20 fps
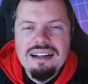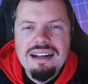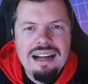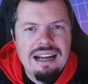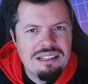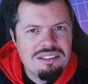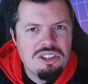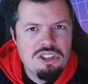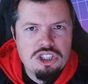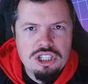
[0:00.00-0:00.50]

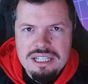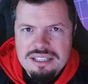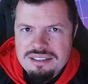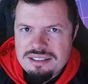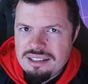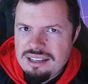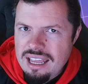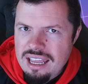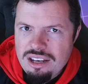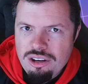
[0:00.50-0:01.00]
I
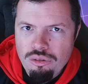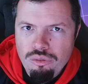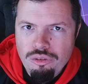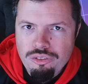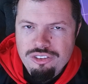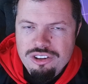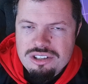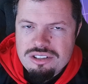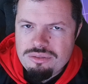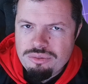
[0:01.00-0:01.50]
suggested hand over
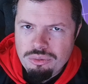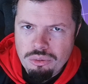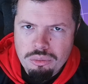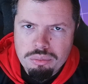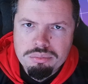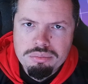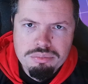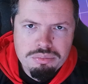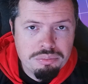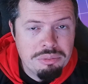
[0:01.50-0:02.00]
fist for
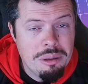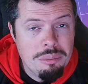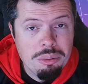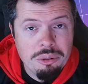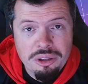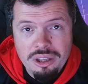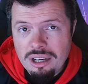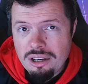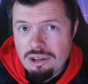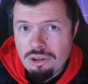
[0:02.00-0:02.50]

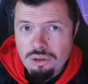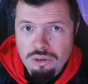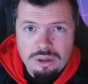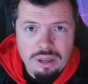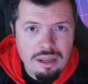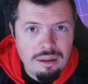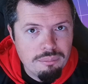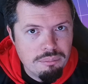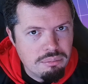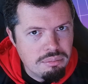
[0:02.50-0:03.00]
people that are
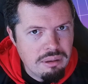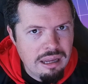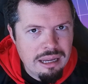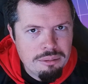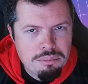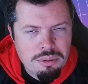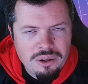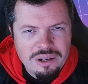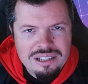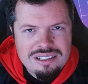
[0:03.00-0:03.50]
looking
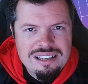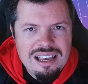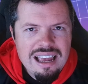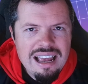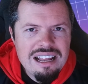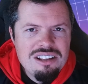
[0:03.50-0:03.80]
at products.